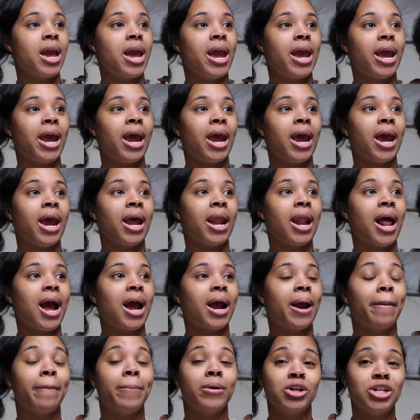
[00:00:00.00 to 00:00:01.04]
and
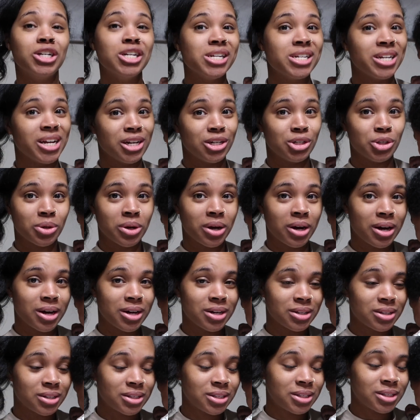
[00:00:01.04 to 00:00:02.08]
i appreciate you
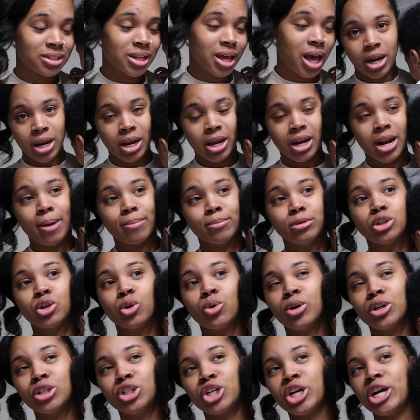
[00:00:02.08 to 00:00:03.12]
guys and i'm
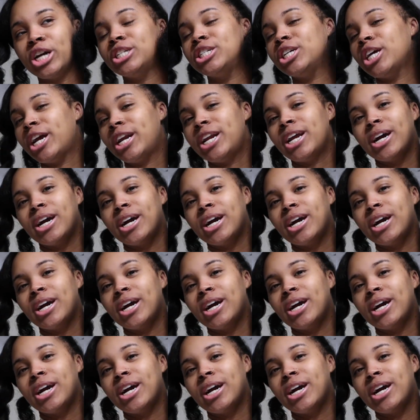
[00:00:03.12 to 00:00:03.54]
sure trey trey